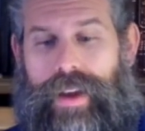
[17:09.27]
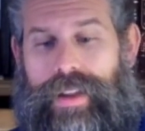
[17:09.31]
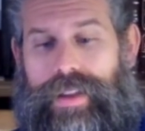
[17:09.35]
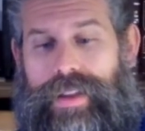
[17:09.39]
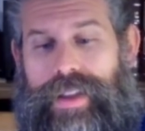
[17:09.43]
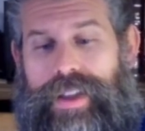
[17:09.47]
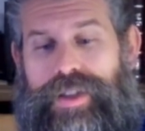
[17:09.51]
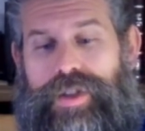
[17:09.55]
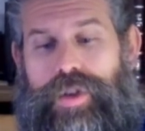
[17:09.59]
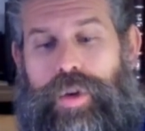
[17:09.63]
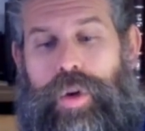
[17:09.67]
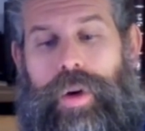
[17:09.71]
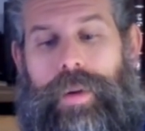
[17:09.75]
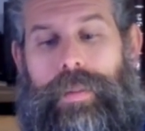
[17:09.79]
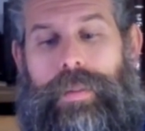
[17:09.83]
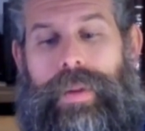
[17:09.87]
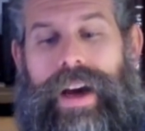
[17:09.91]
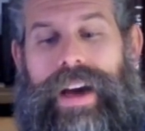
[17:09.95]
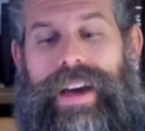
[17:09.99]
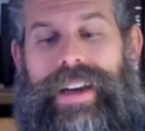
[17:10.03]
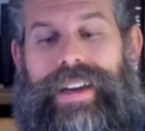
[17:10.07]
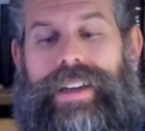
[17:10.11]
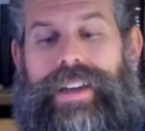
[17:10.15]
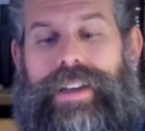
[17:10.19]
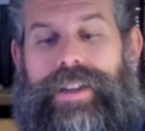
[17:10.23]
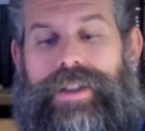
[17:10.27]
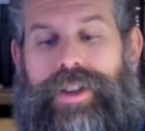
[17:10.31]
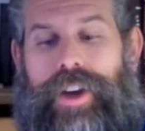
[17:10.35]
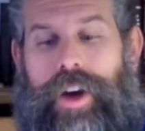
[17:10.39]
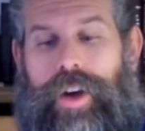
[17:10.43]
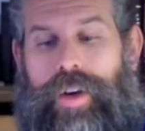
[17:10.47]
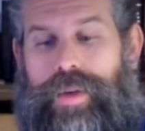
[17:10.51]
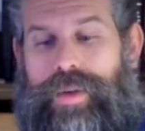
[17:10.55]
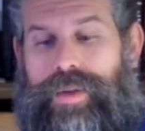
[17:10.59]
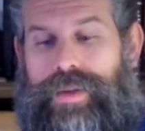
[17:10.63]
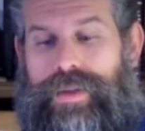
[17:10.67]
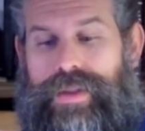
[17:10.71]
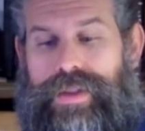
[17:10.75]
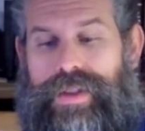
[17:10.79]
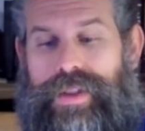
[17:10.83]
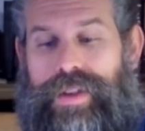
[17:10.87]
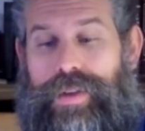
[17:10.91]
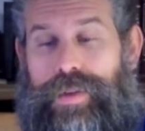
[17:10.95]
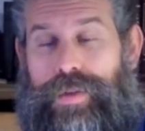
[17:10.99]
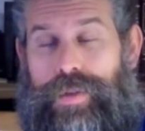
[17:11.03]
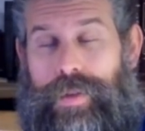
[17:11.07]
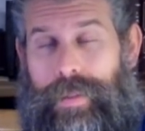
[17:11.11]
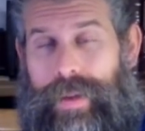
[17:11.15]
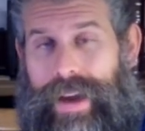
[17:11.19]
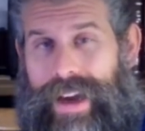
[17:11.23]
This korban atones
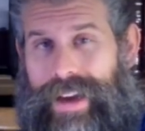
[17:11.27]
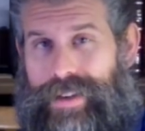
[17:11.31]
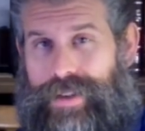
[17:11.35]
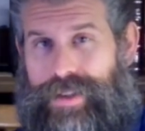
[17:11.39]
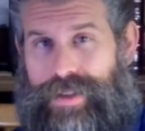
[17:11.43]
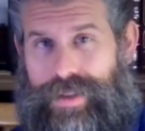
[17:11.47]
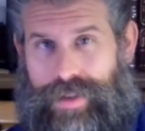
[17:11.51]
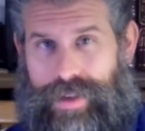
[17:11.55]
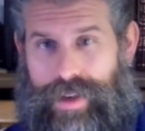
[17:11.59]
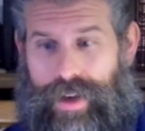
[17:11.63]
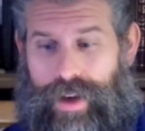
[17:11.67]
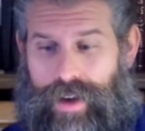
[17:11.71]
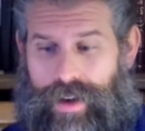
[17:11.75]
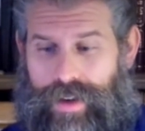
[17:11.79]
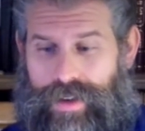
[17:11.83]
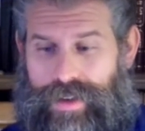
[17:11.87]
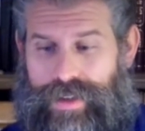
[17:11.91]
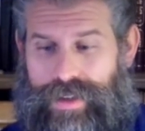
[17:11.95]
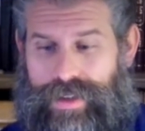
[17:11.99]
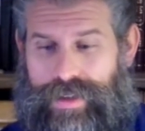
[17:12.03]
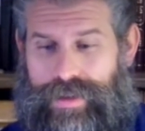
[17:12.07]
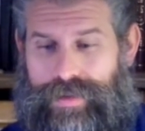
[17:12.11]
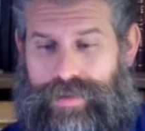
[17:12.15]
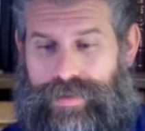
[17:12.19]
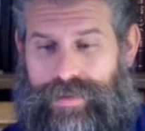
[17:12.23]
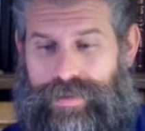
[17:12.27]
for matters of the heart.